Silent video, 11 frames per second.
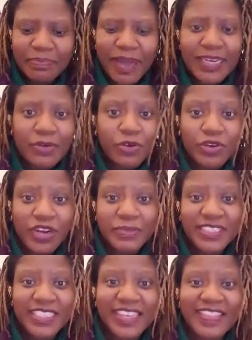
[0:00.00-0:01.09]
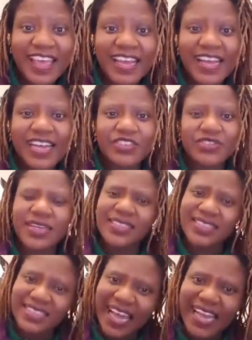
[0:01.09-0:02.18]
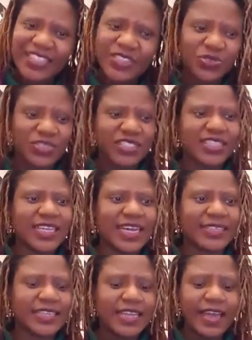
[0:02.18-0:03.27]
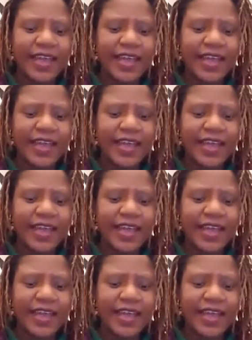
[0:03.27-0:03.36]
panel corruption in their country, and it's nice to see that,